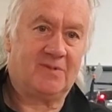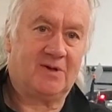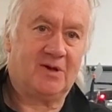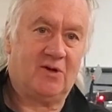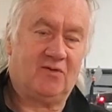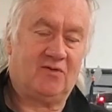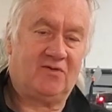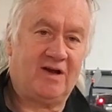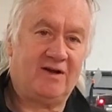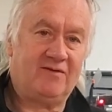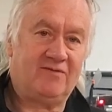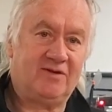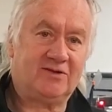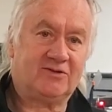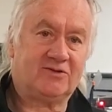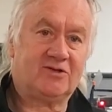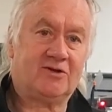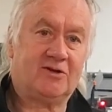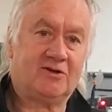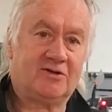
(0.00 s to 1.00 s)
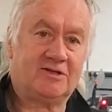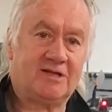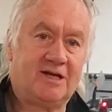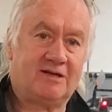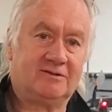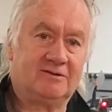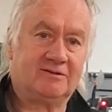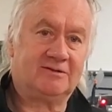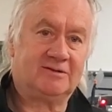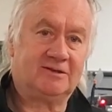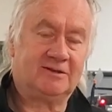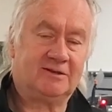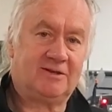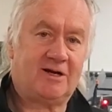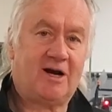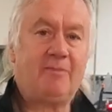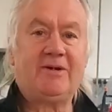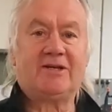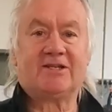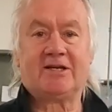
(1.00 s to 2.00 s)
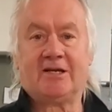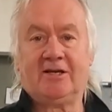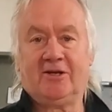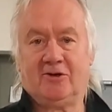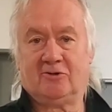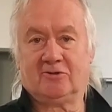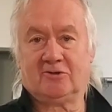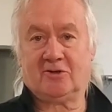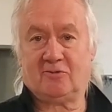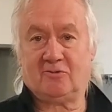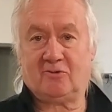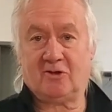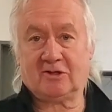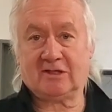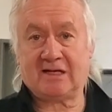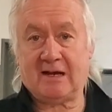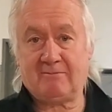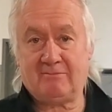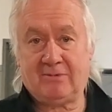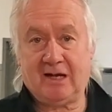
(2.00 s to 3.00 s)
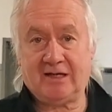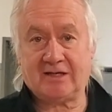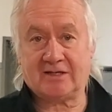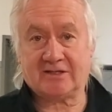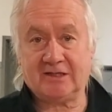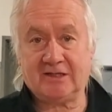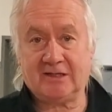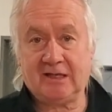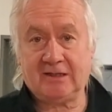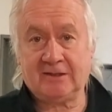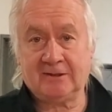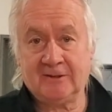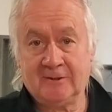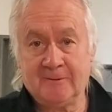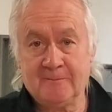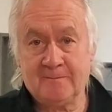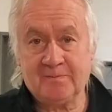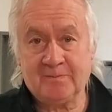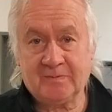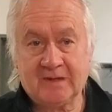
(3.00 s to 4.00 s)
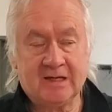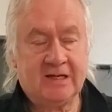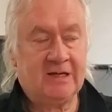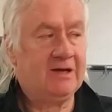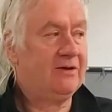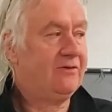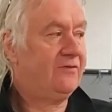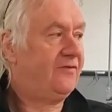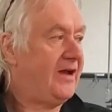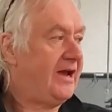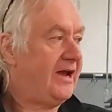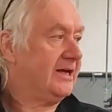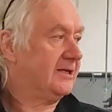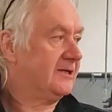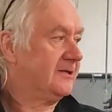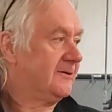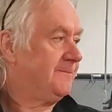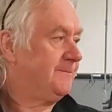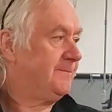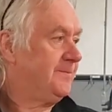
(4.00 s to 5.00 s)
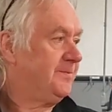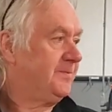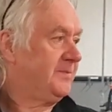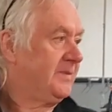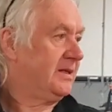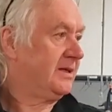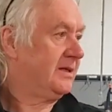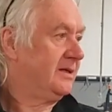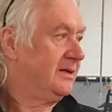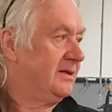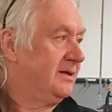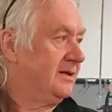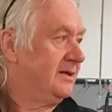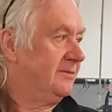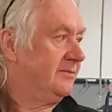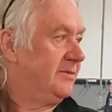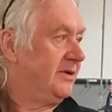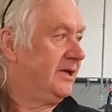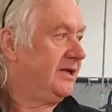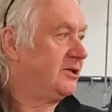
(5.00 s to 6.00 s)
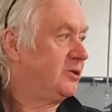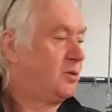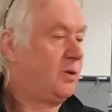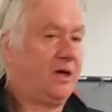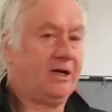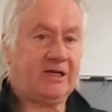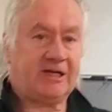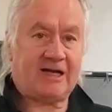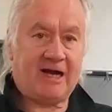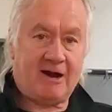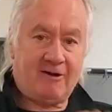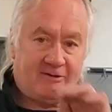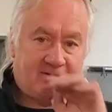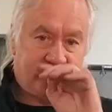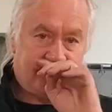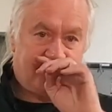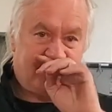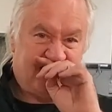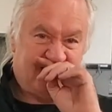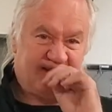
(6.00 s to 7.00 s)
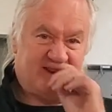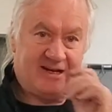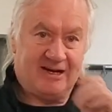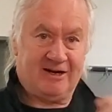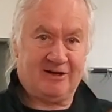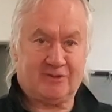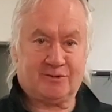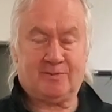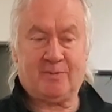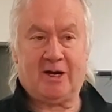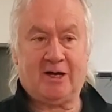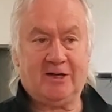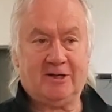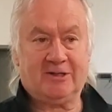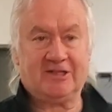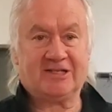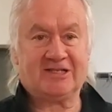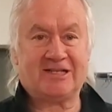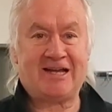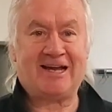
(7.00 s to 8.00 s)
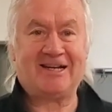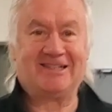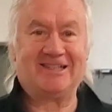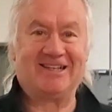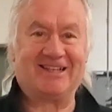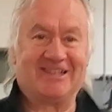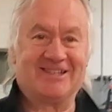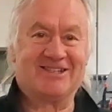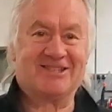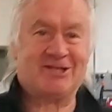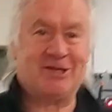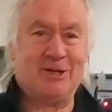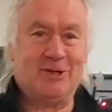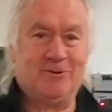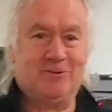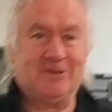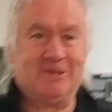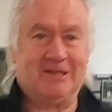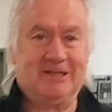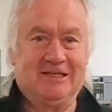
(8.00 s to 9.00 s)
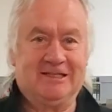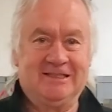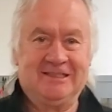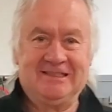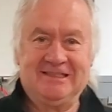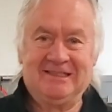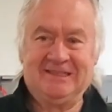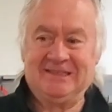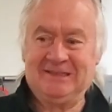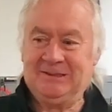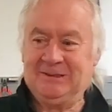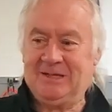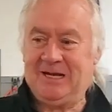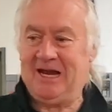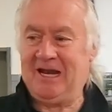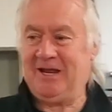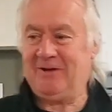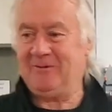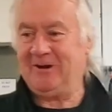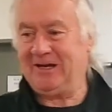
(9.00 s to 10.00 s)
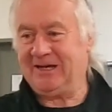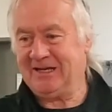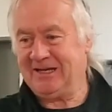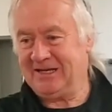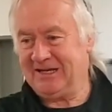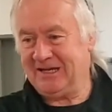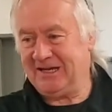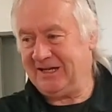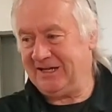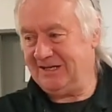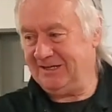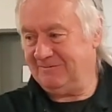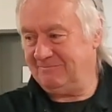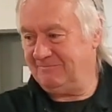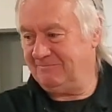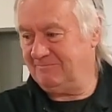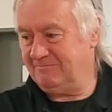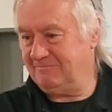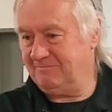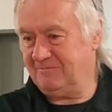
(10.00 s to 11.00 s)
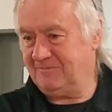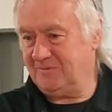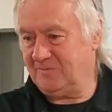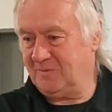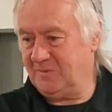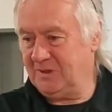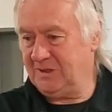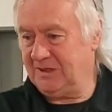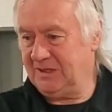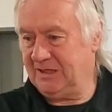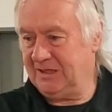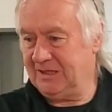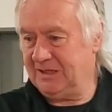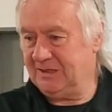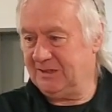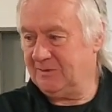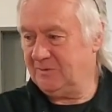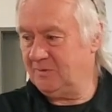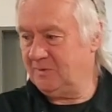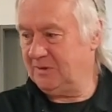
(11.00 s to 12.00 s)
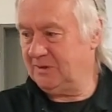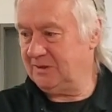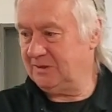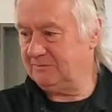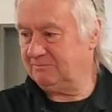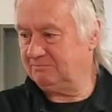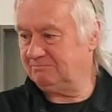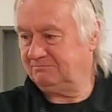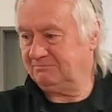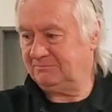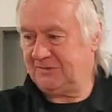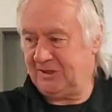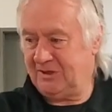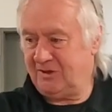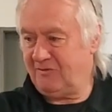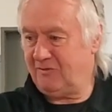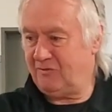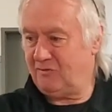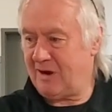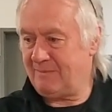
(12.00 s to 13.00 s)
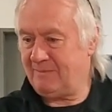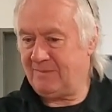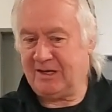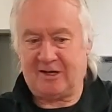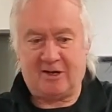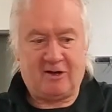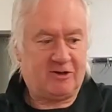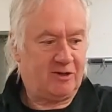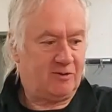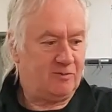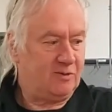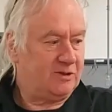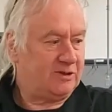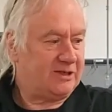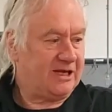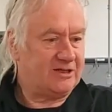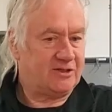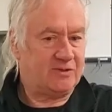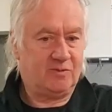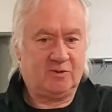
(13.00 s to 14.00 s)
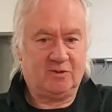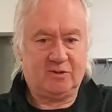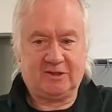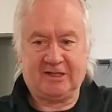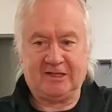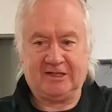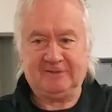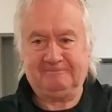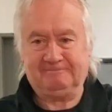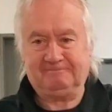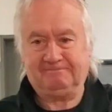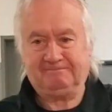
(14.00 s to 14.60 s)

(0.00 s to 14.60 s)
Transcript: Oh, Fayetteville's another town. I'll be sending you all to the wrong damn place, see that? Fayette. But he's quite a character out there, is my understanding. So anyway, we'll enough rambling on and we'll get to work here.